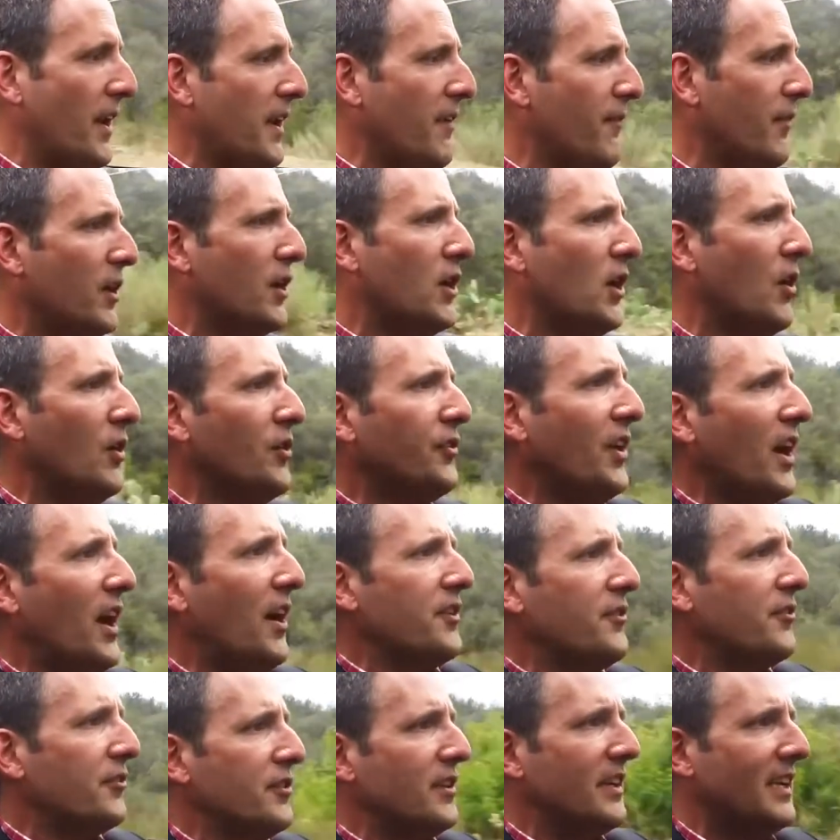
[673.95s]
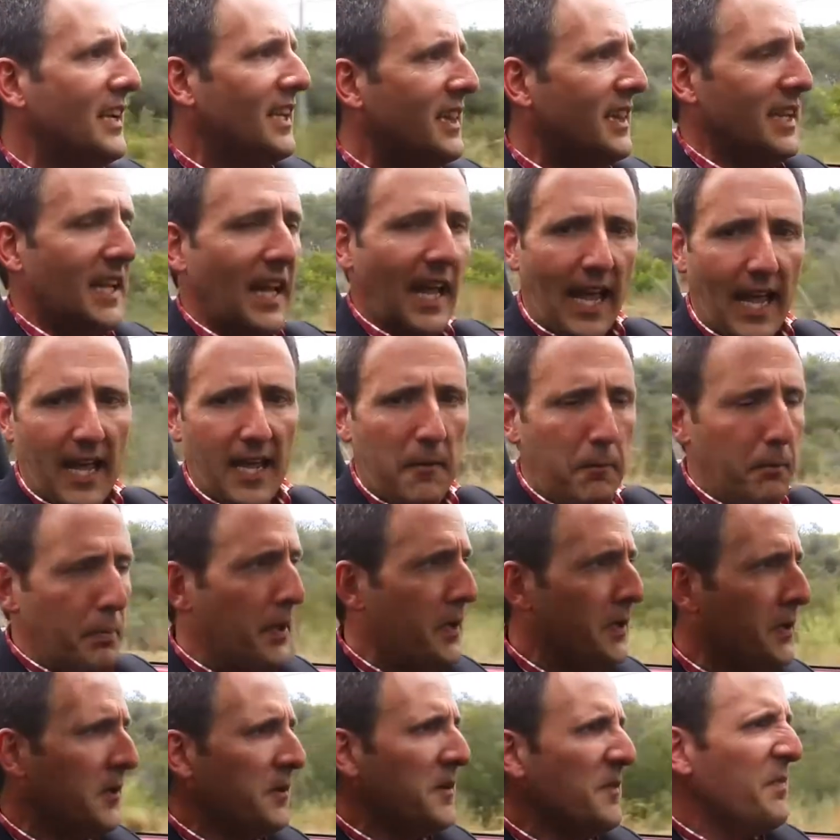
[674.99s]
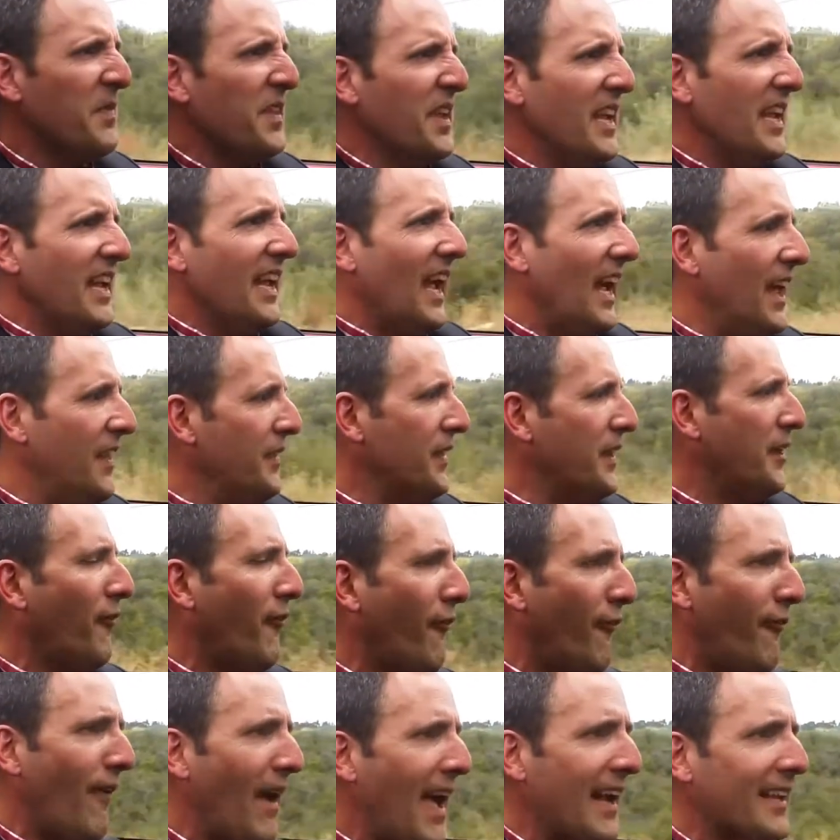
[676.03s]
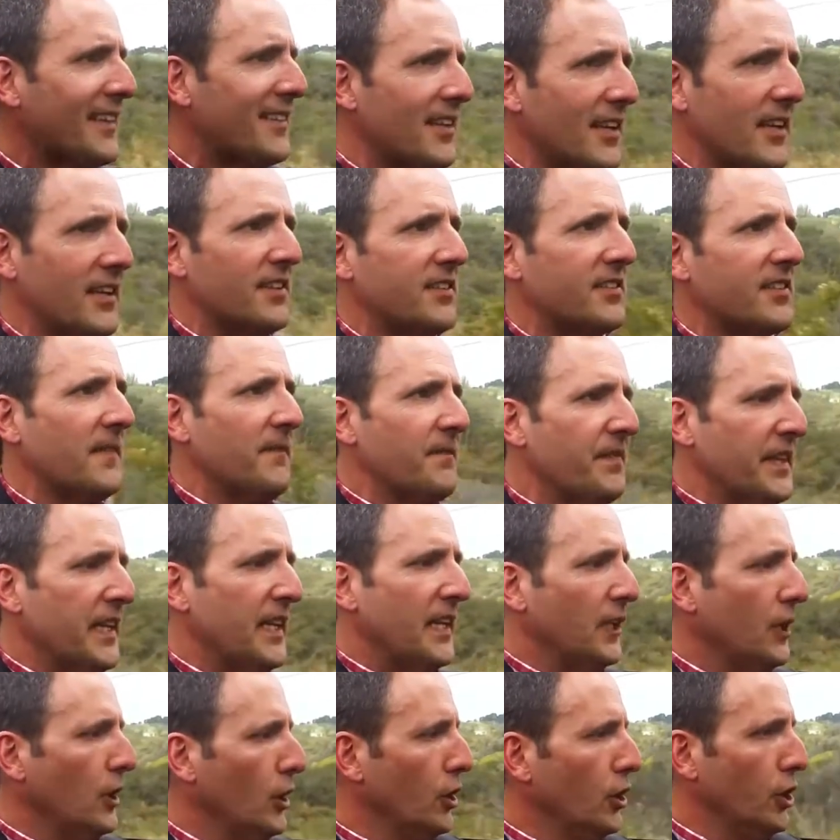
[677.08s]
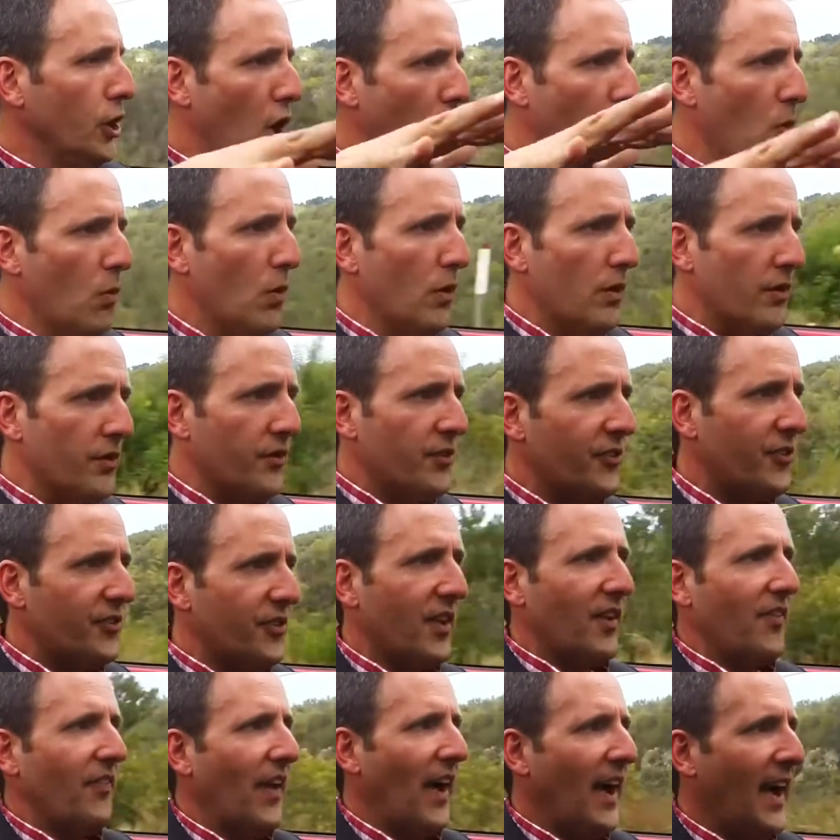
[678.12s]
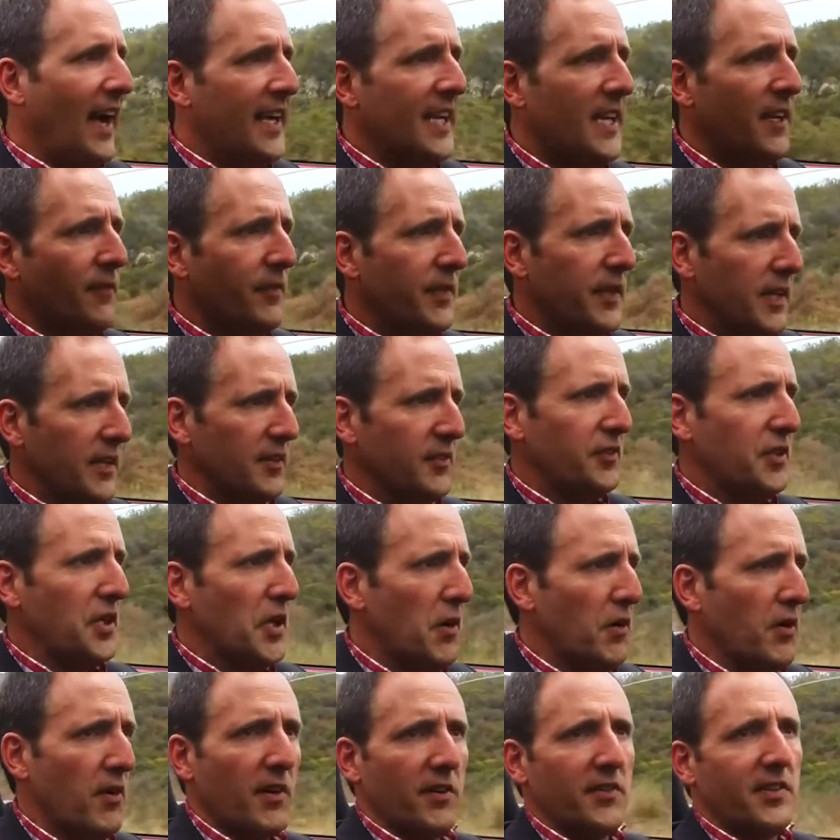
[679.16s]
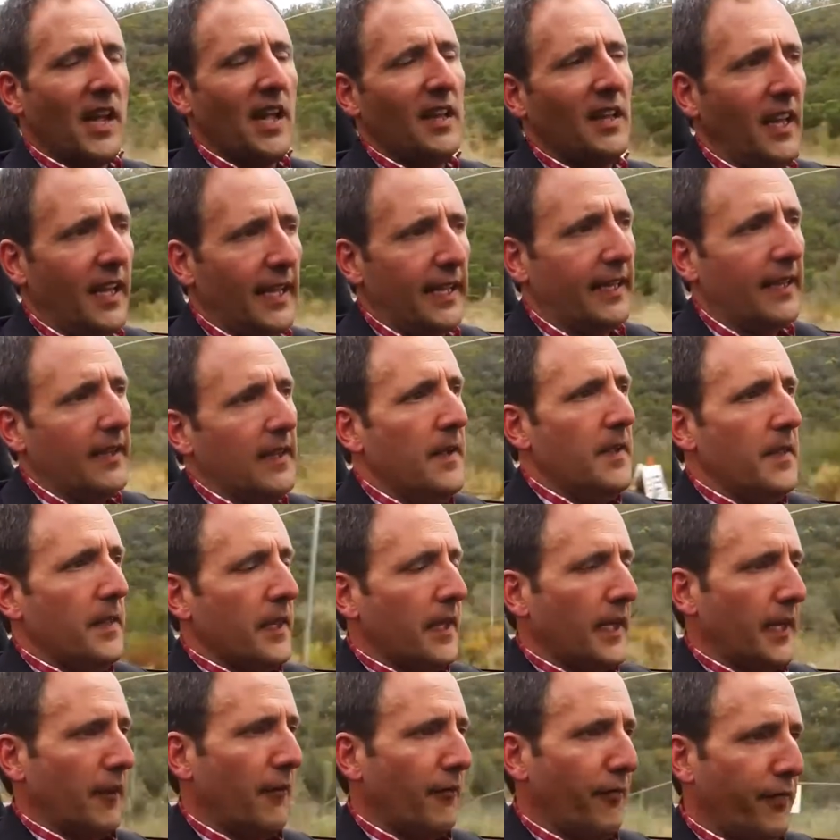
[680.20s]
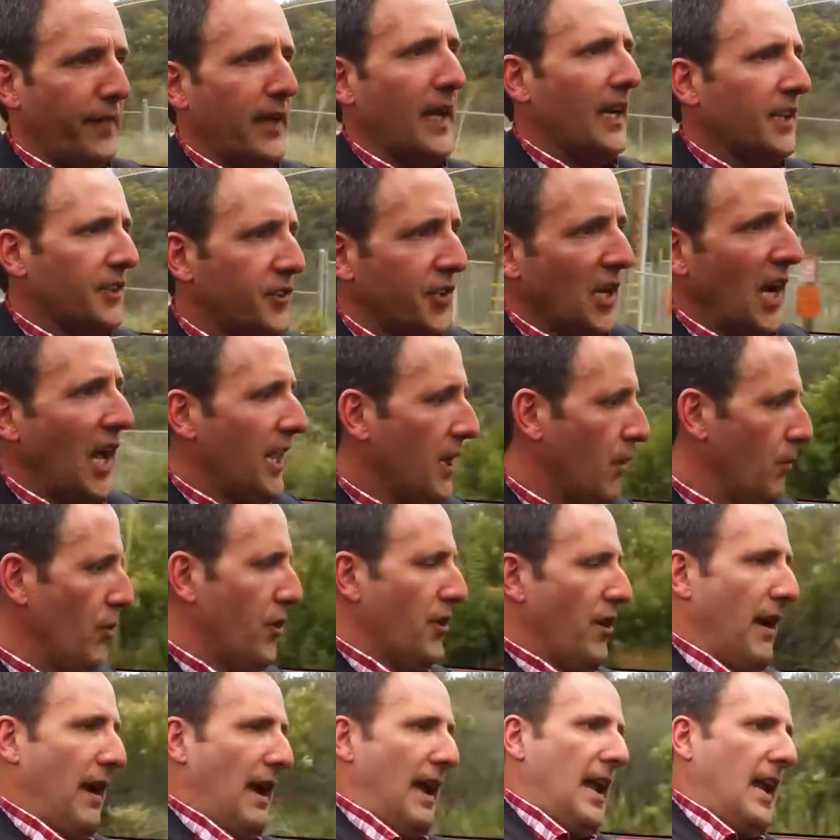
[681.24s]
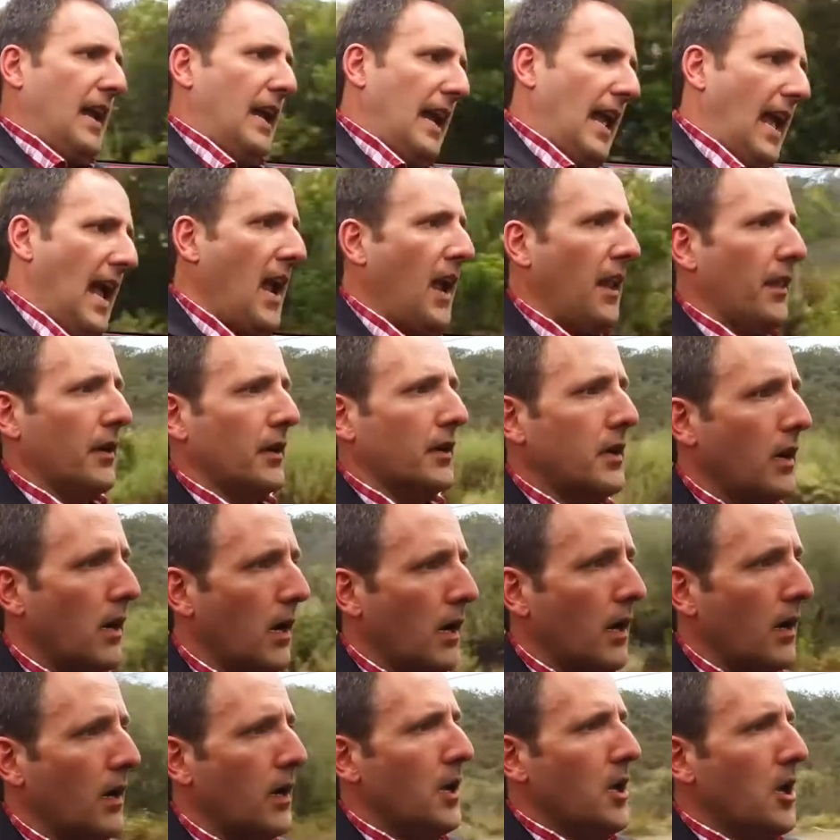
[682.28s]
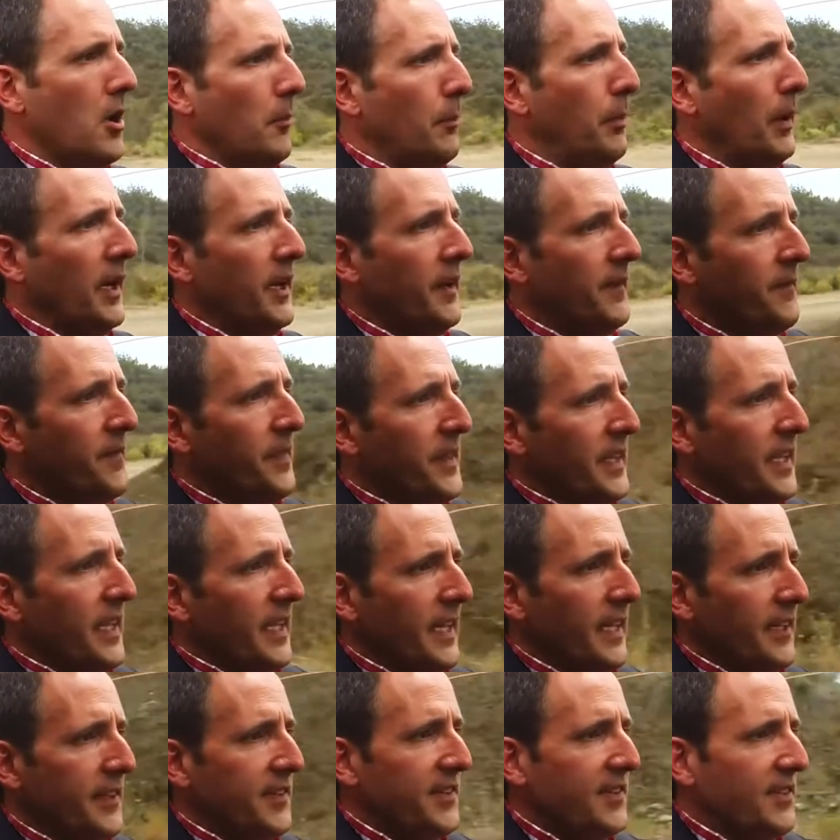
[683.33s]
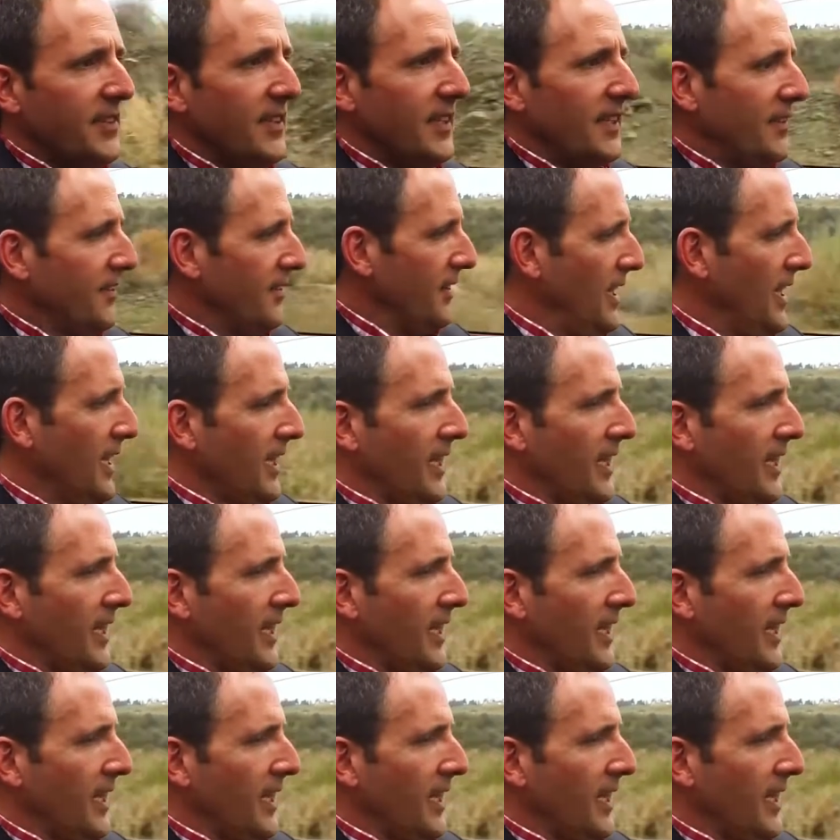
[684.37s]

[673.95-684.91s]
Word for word: It even goes underneath the A pillar, and the effect is it lowers the height of the interior. It's not like like a Fiat Jolly where you're hanging out of the car, but it's it's